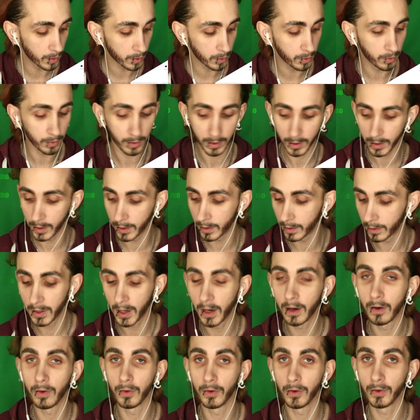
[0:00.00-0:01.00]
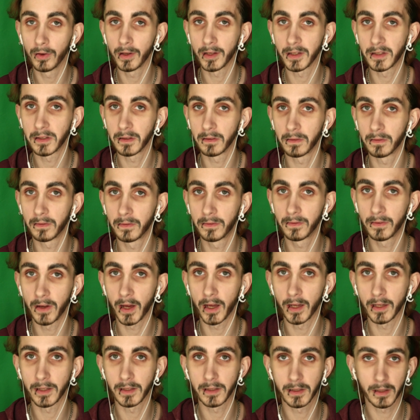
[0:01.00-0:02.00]
are gonna powder this
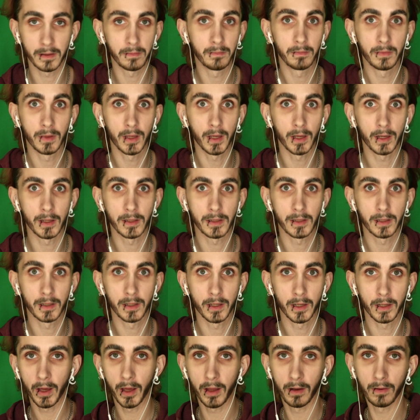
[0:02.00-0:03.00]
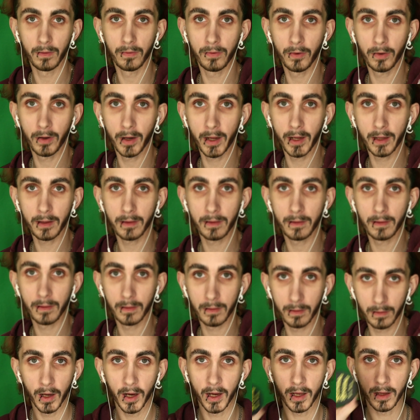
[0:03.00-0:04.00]
face. Yes, indeed. And for
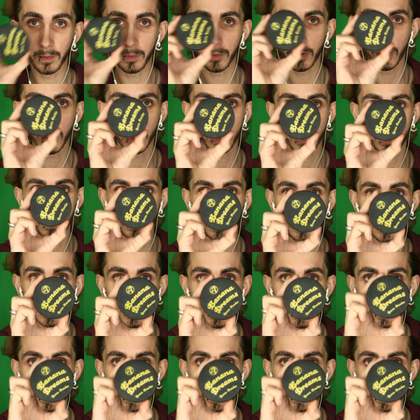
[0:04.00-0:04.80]
that, I am gonna use